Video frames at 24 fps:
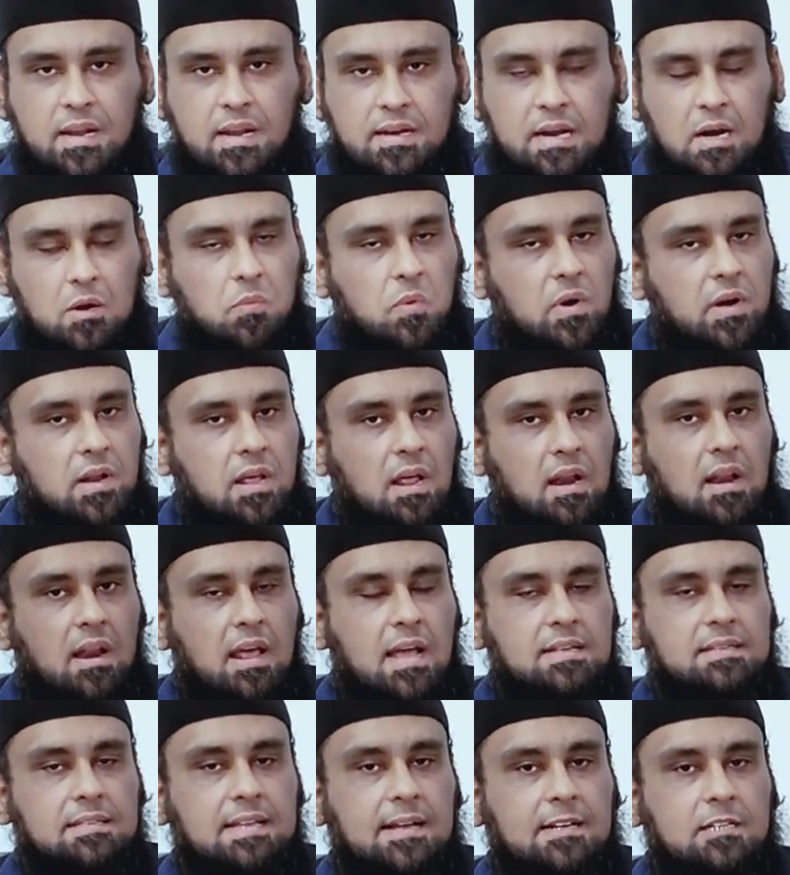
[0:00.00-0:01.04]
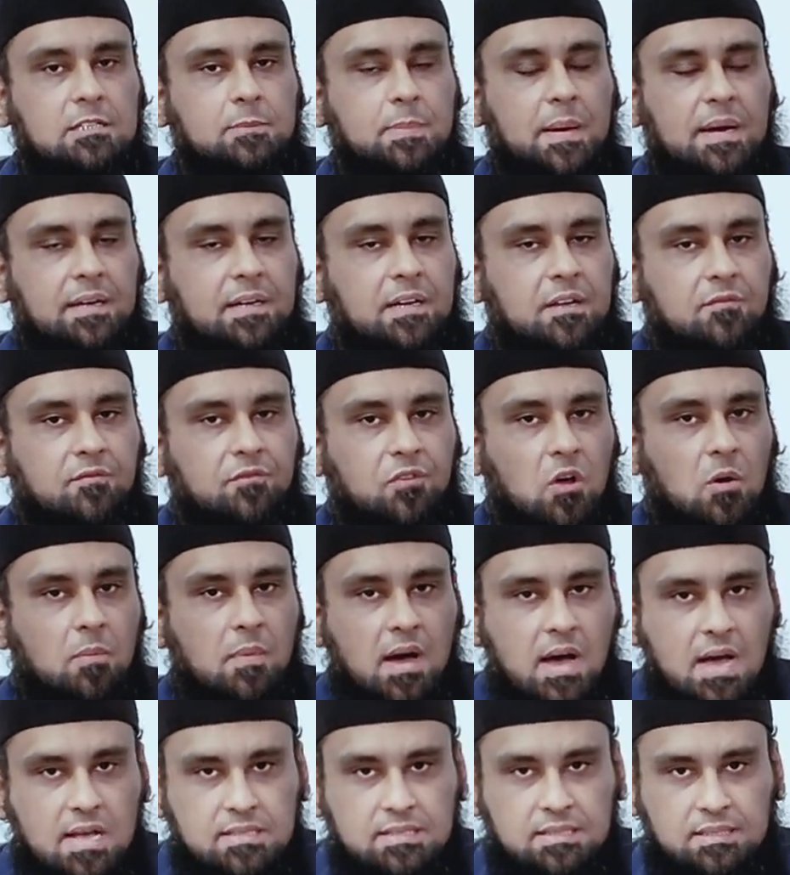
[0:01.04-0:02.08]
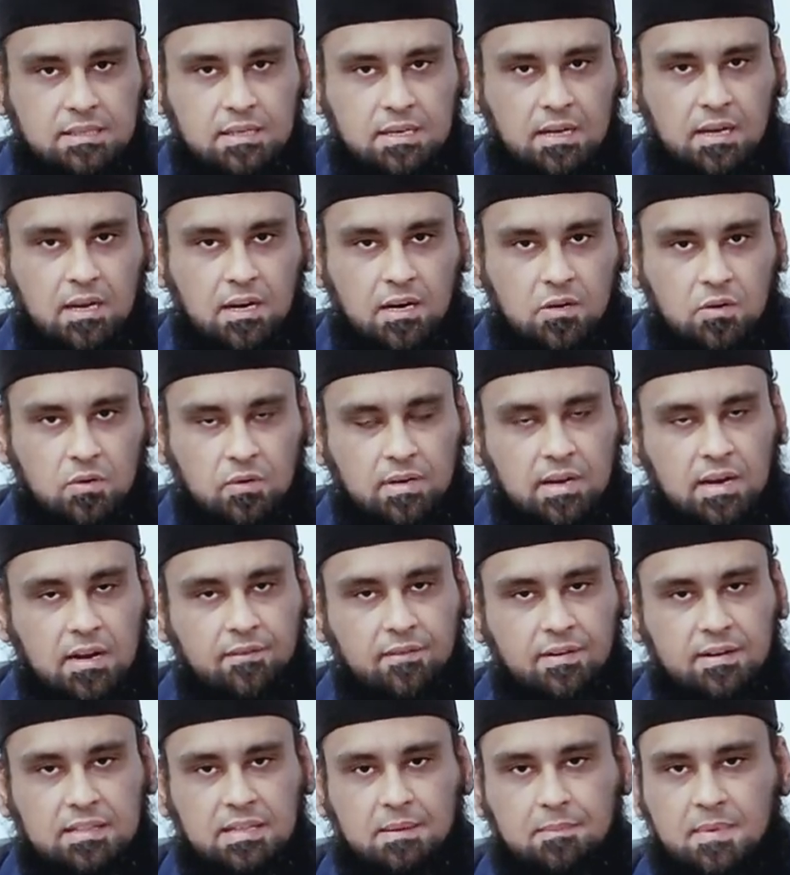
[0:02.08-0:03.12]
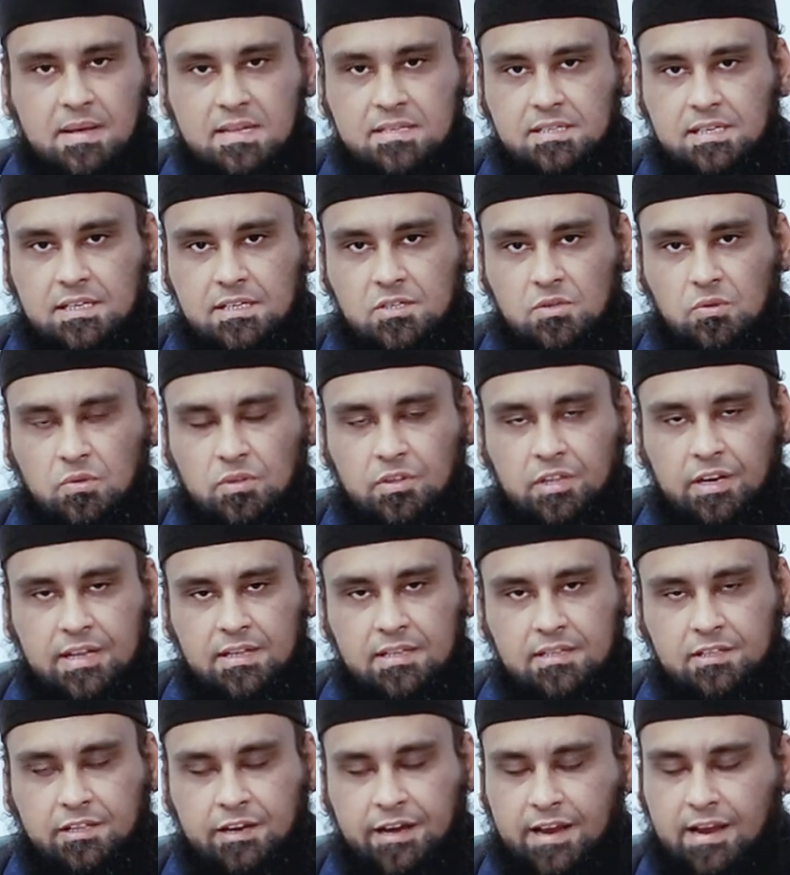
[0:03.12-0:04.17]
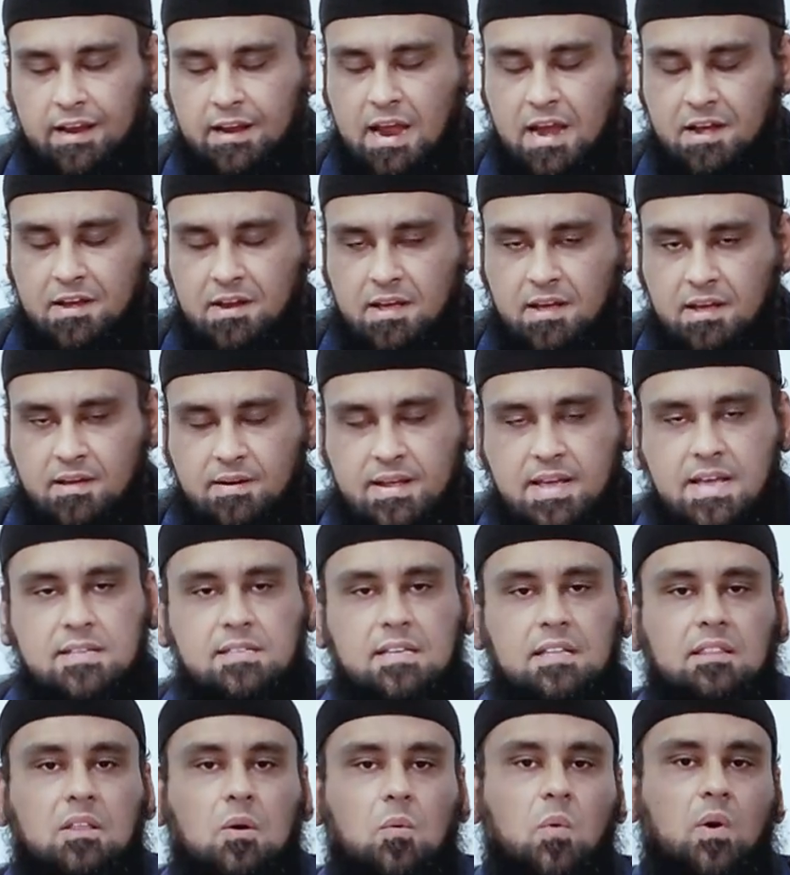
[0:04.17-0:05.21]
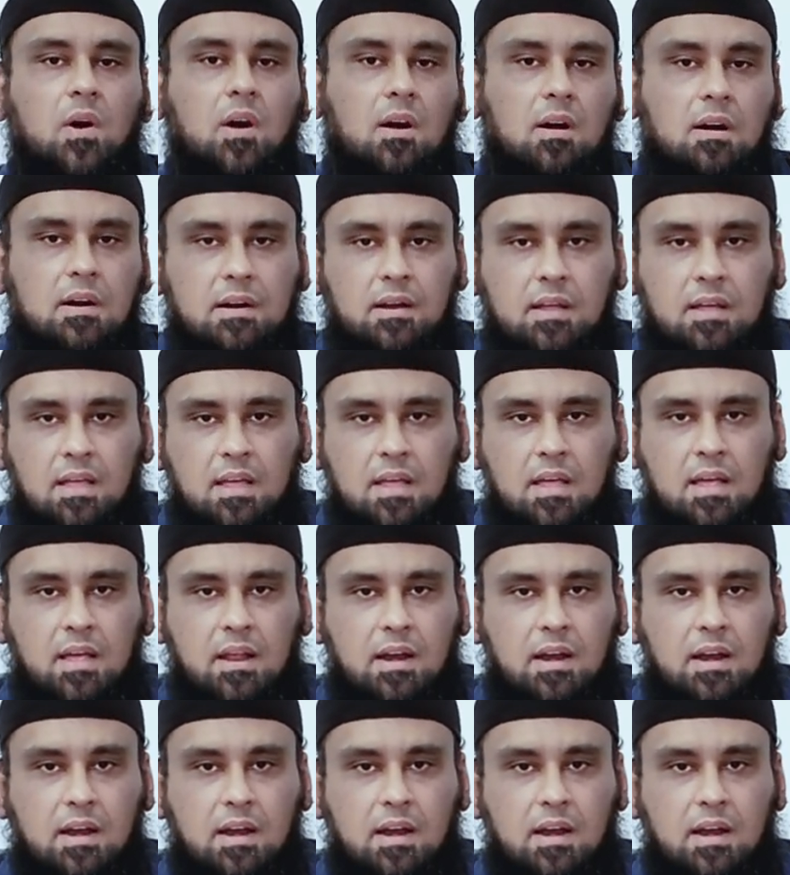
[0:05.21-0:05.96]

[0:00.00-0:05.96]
that what Allah is expecting from us to deliver the message to three, three categories in the world.